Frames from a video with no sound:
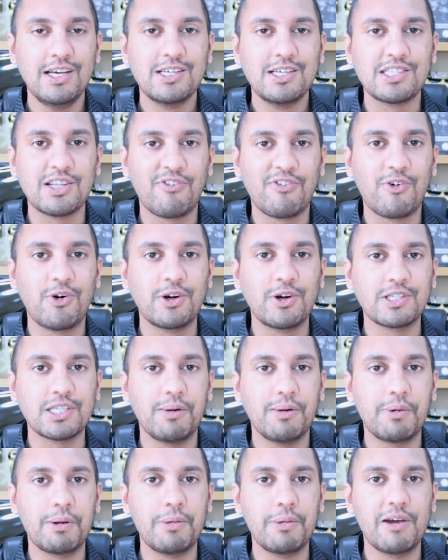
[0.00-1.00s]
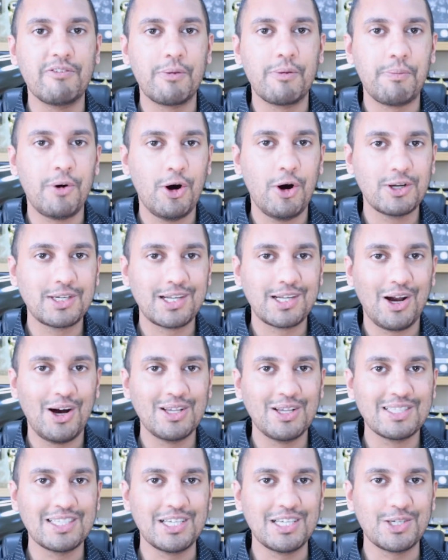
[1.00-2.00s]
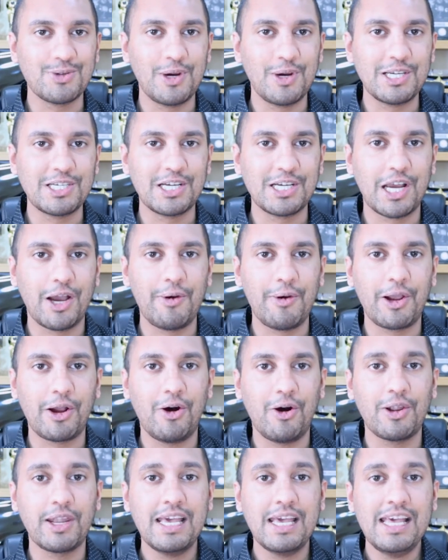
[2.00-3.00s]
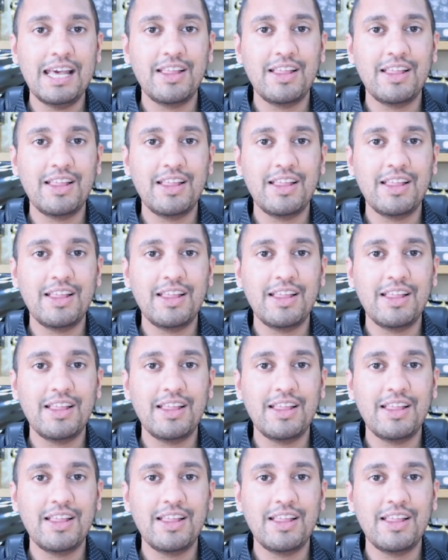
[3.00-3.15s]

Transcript: So for example, a bit of a podcast situation going on.